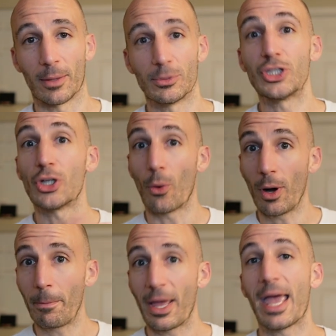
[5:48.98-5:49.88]
show
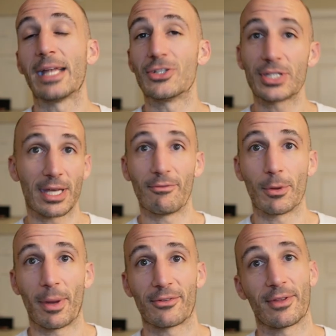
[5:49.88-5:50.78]
up and just give your
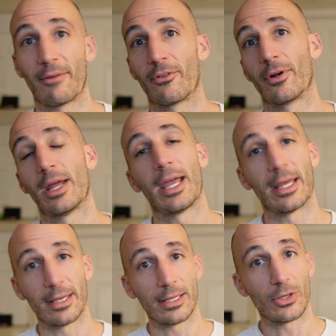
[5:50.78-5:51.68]
best effort,
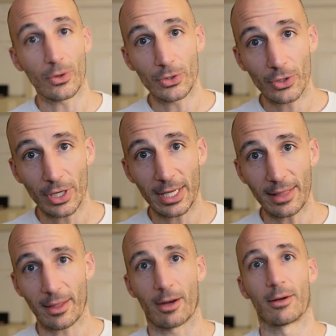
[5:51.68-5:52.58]
and you're going to
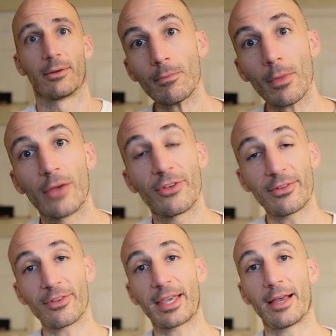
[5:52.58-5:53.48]
get there. So
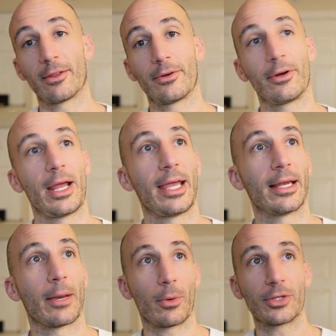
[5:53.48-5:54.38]
that's the calendar,
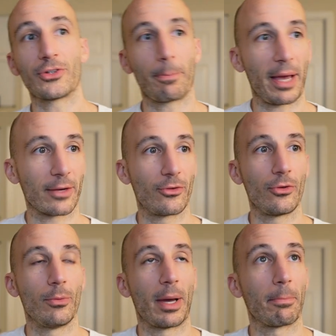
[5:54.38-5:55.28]
and I want to jump back
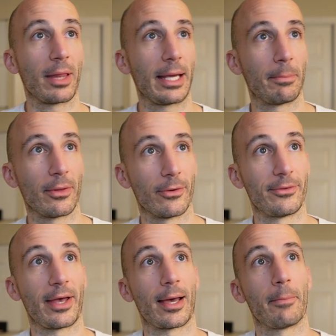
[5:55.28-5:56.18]
to my plan builder
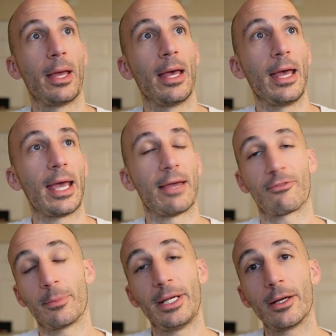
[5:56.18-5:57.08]
tab. And
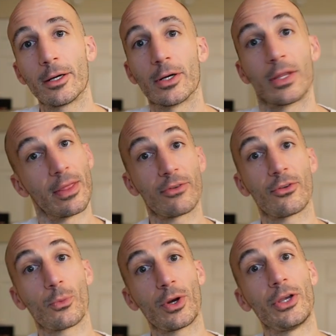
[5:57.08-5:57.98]
from here, this
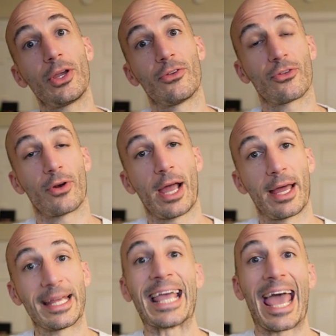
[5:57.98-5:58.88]
is where you can start
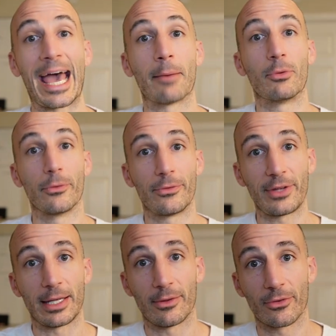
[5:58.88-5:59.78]
adding ab
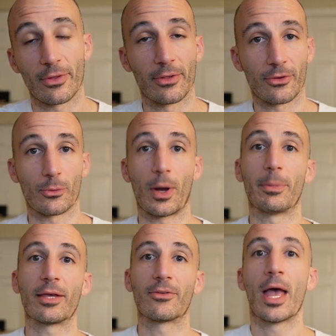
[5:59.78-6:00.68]
routines to this as well,
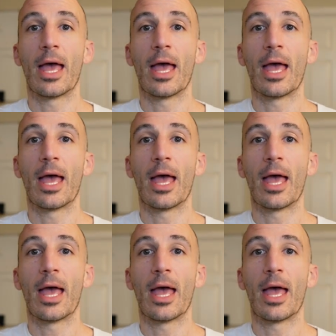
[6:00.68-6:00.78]
because